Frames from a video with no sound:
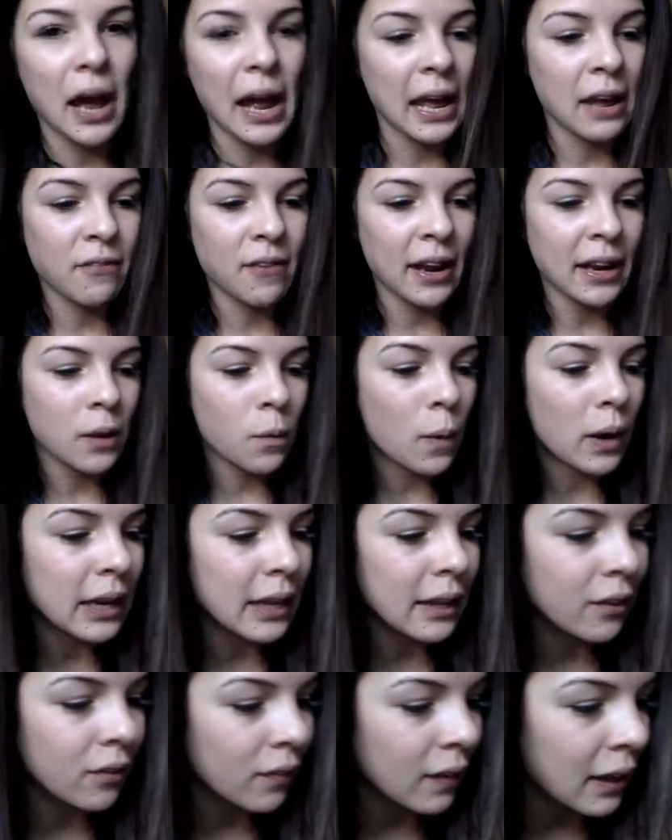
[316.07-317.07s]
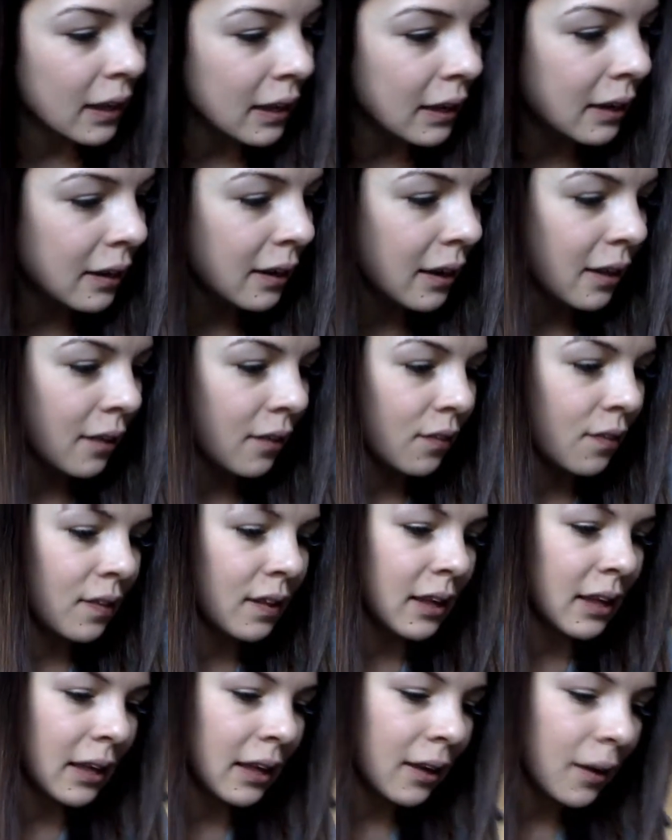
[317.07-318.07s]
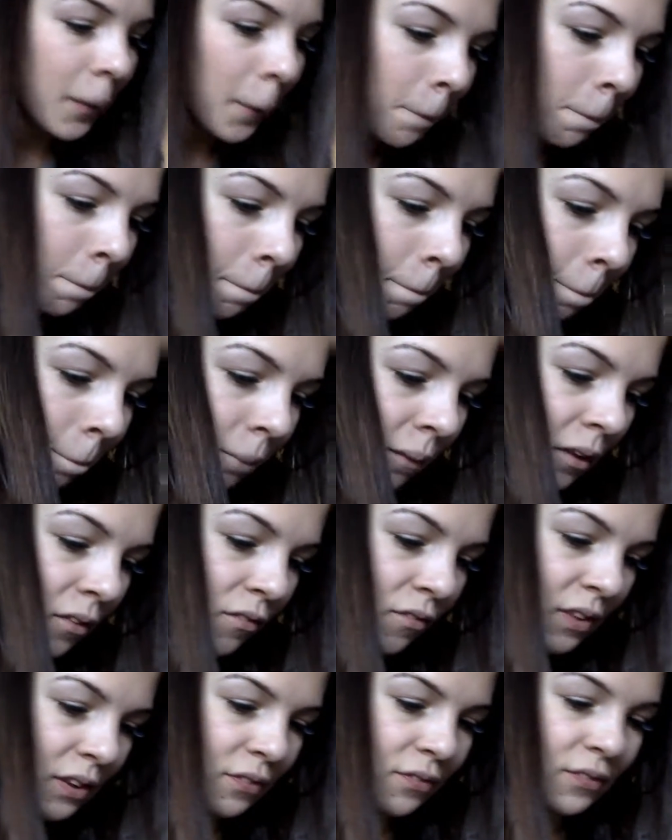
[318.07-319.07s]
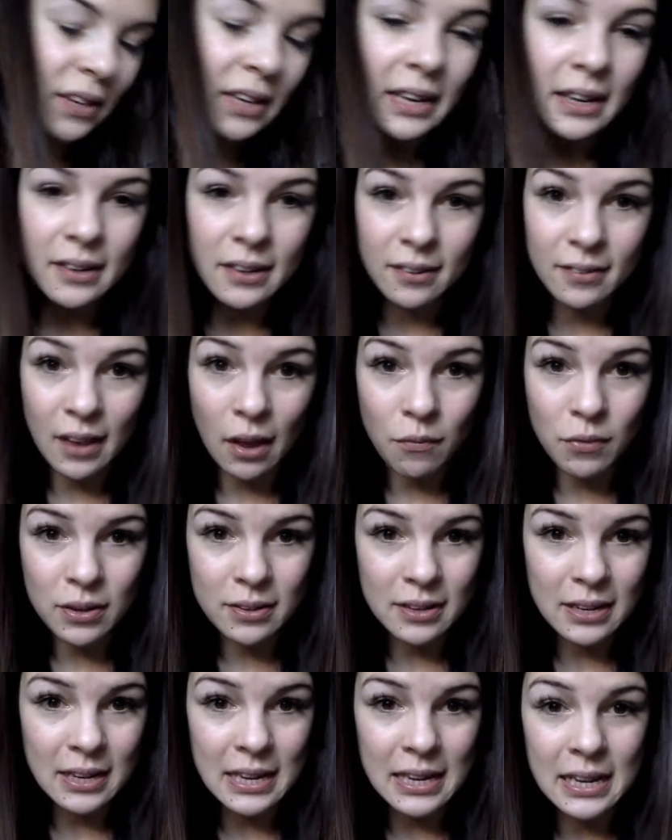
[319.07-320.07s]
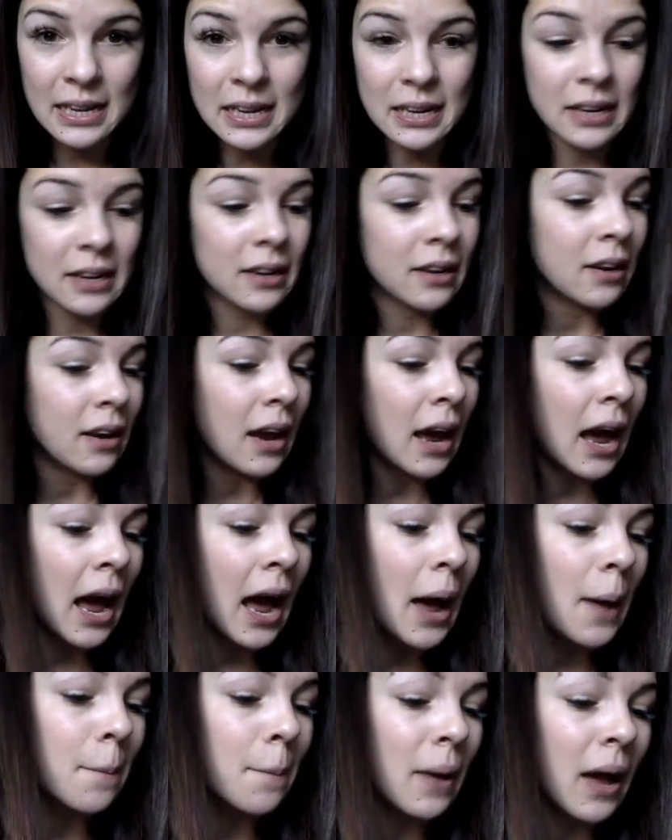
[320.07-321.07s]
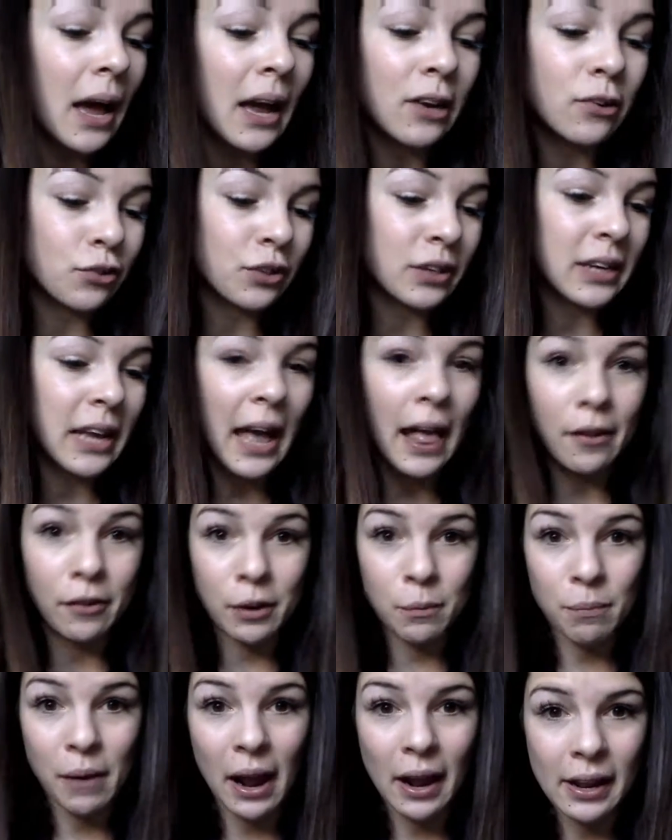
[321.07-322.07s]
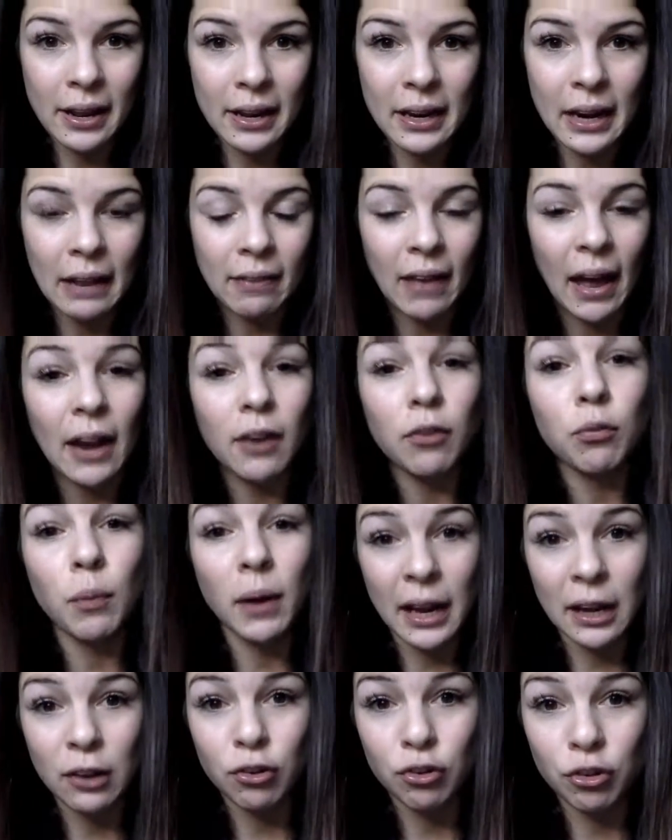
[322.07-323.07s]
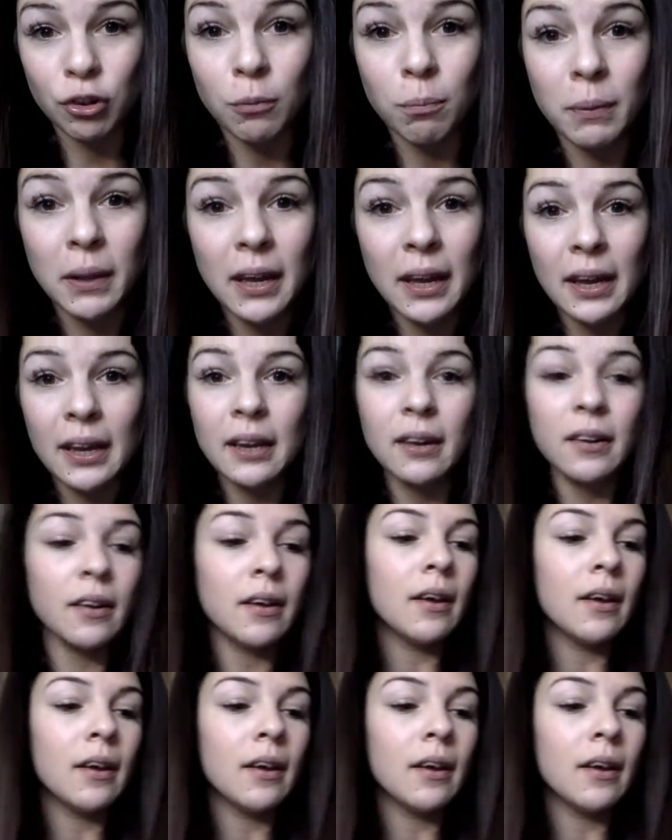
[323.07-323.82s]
if anyone is in the 15 to 1700 calorie bracket, that's what I should be in.